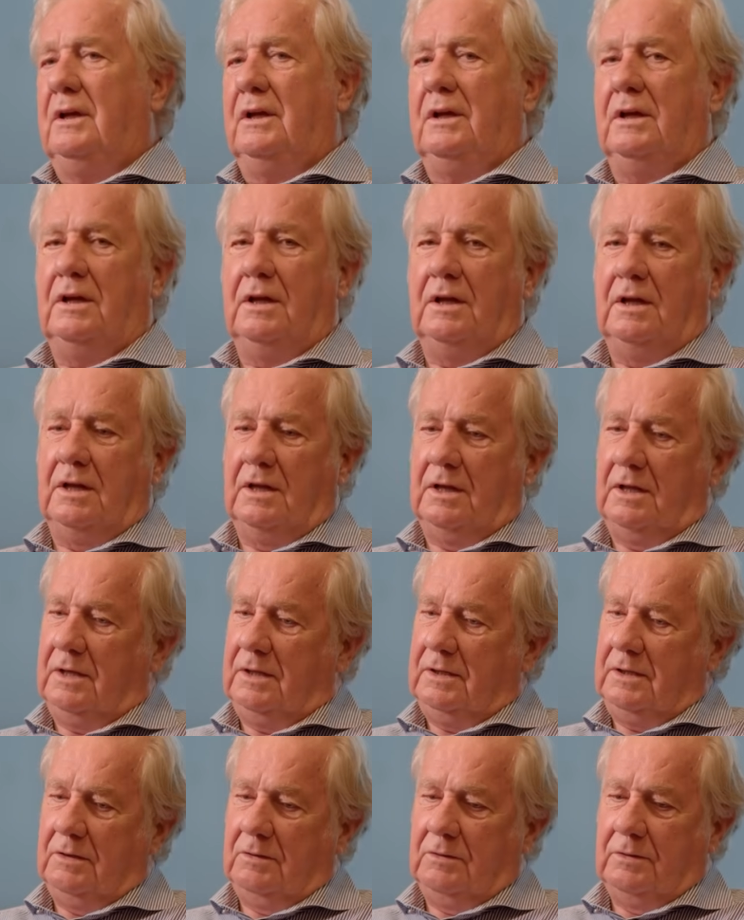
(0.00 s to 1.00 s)

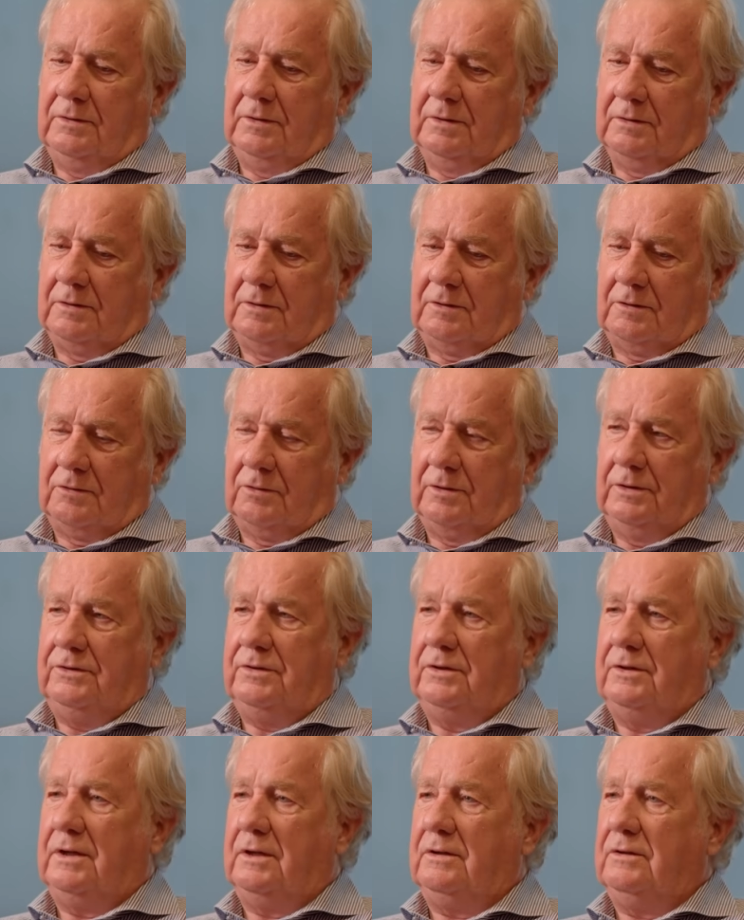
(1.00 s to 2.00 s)
on the
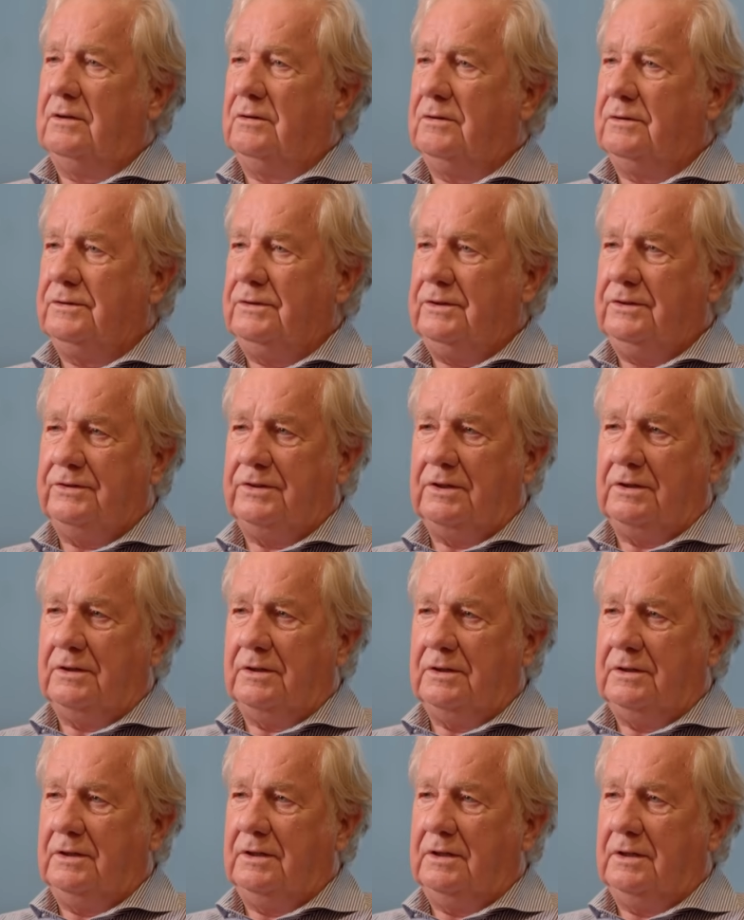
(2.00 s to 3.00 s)
creature technology
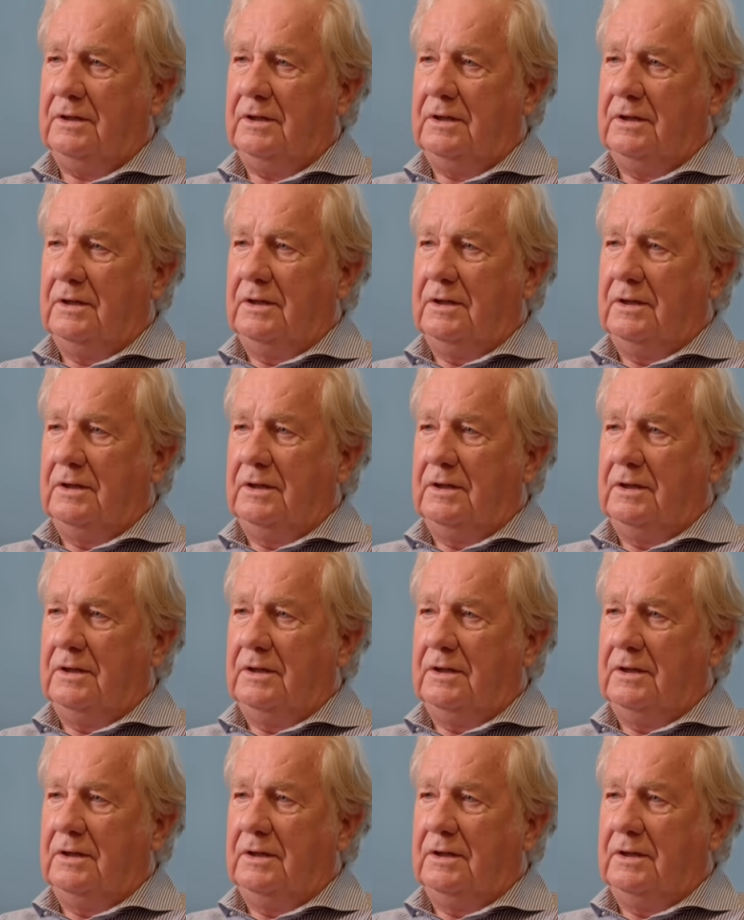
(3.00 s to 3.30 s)
side.